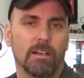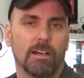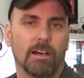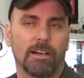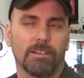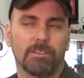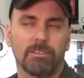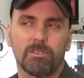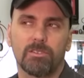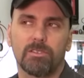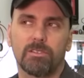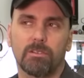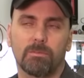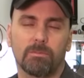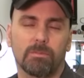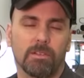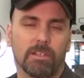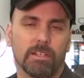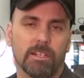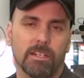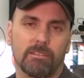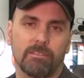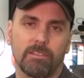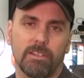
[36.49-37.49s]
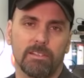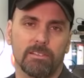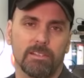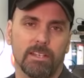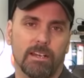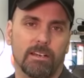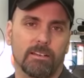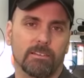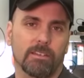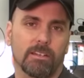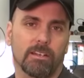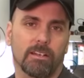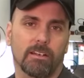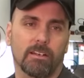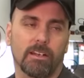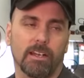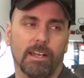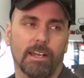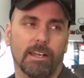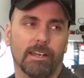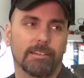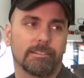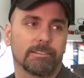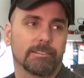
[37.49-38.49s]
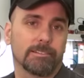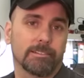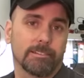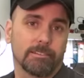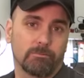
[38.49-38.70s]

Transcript: Uh, there's still plenty of these out there and